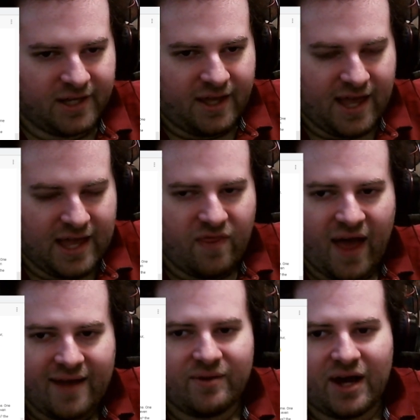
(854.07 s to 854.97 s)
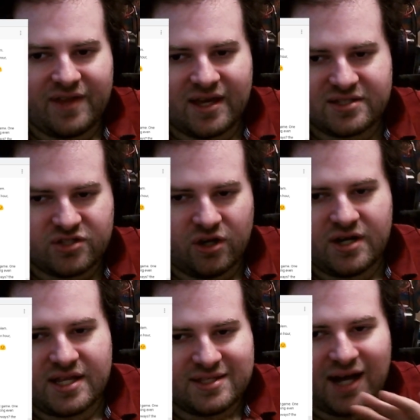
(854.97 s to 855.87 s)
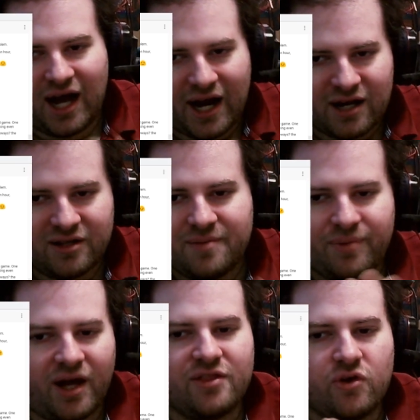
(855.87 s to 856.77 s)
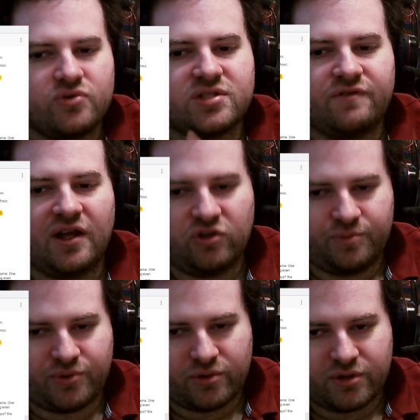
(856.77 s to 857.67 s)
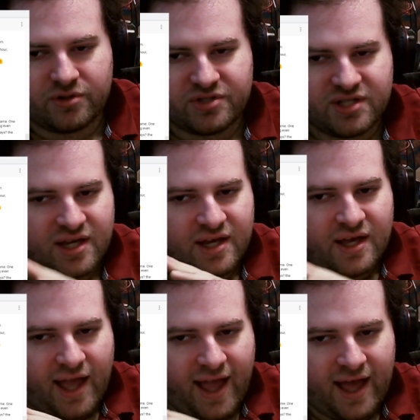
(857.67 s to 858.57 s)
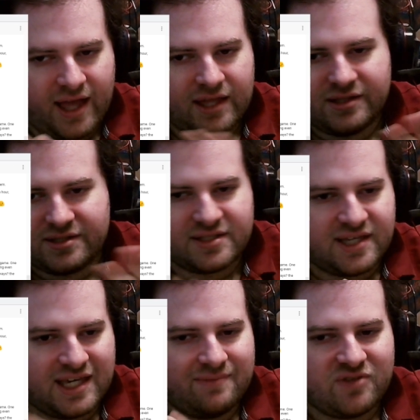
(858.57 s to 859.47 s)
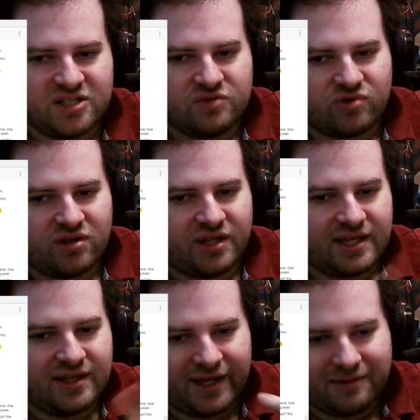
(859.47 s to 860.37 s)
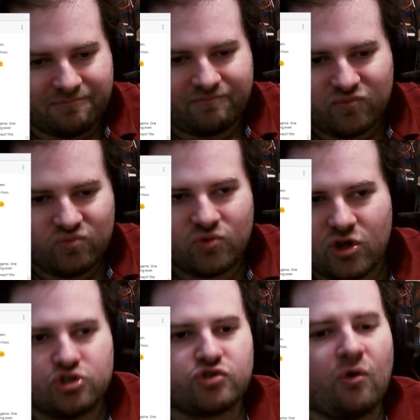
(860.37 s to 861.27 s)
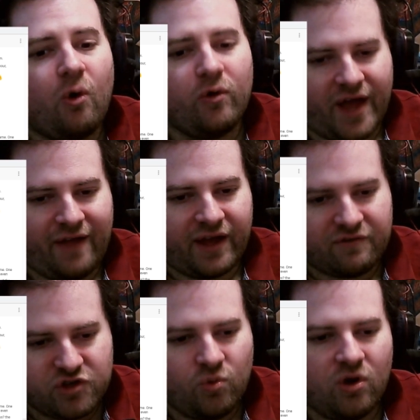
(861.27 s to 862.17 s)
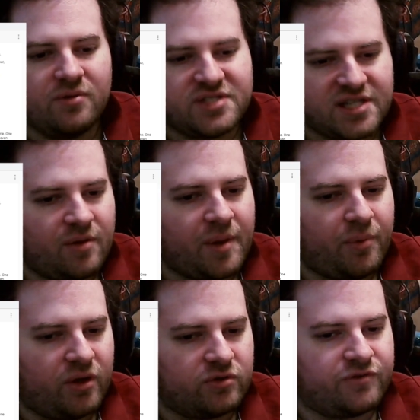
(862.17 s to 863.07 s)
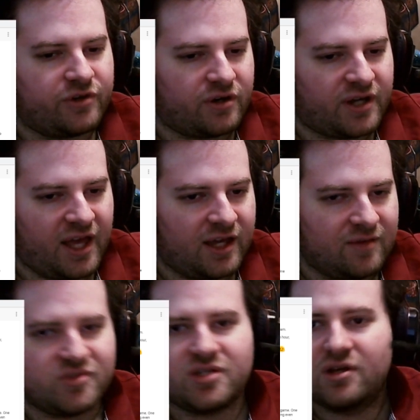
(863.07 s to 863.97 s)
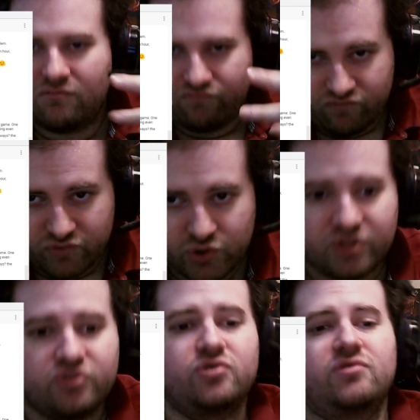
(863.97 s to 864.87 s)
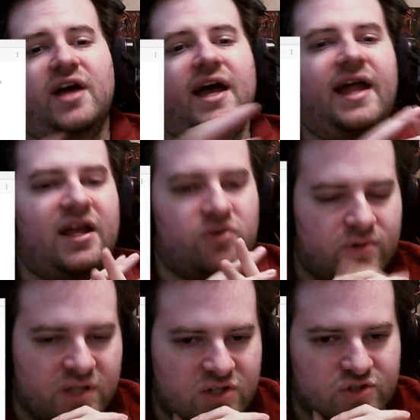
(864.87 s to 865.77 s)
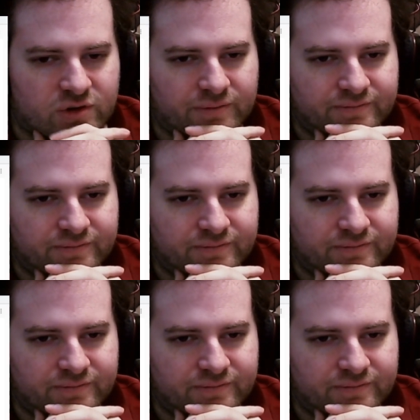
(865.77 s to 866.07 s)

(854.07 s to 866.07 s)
And that, I think, is done entirely by those developers, and Steam doesn't really like control that. Like, if you want to set up a bundle for your games, you can do that at your leisure.